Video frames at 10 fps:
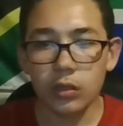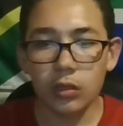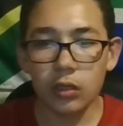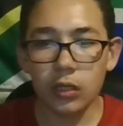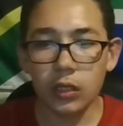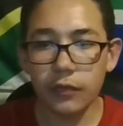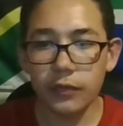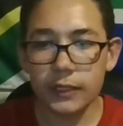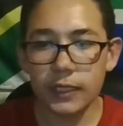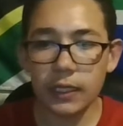
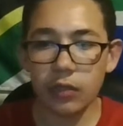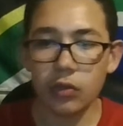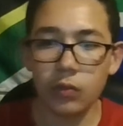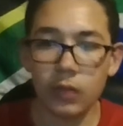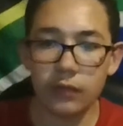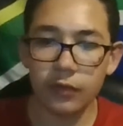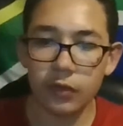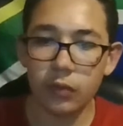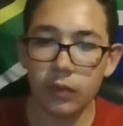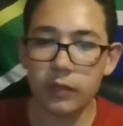Cardiff take on
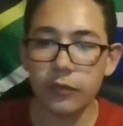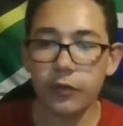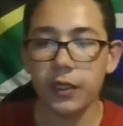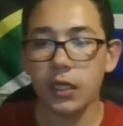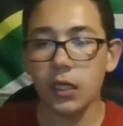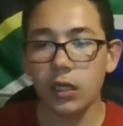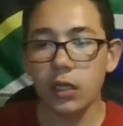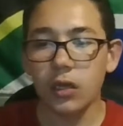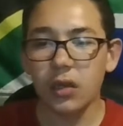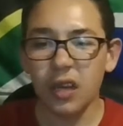Watford. Watford,
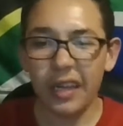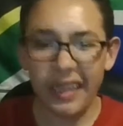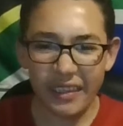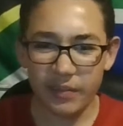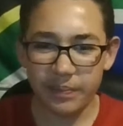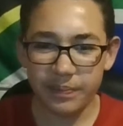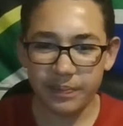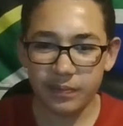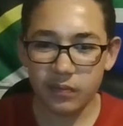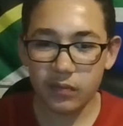um,
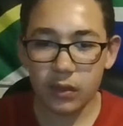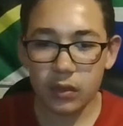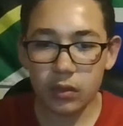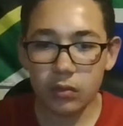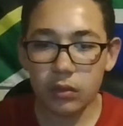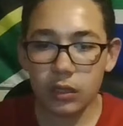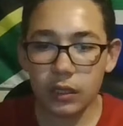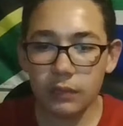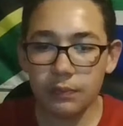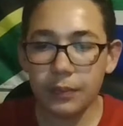
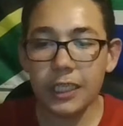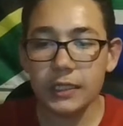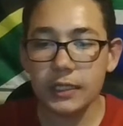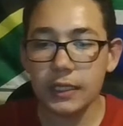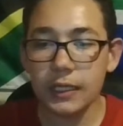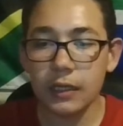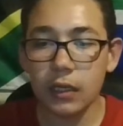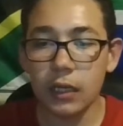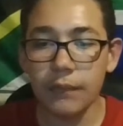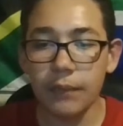unbeaten
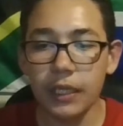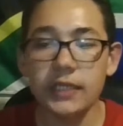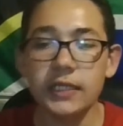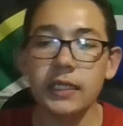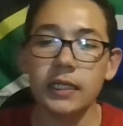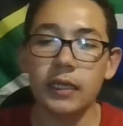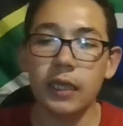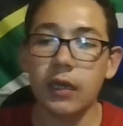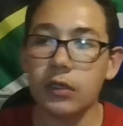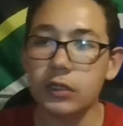in
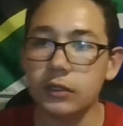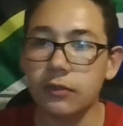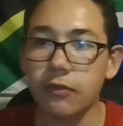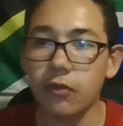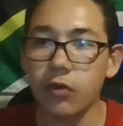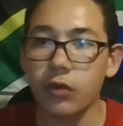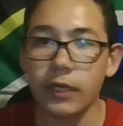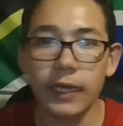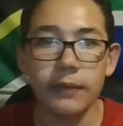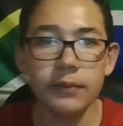their last 4
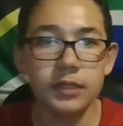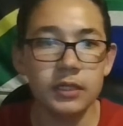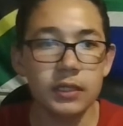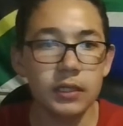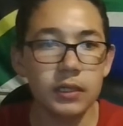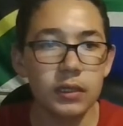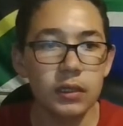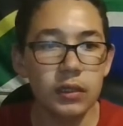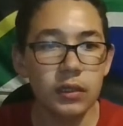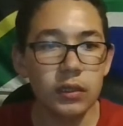games,
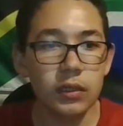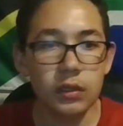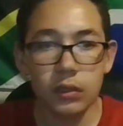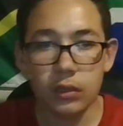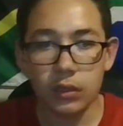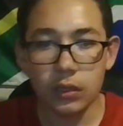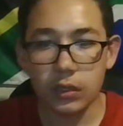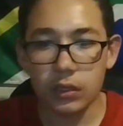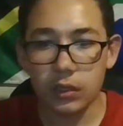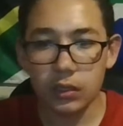
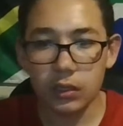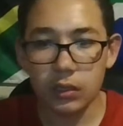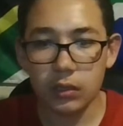and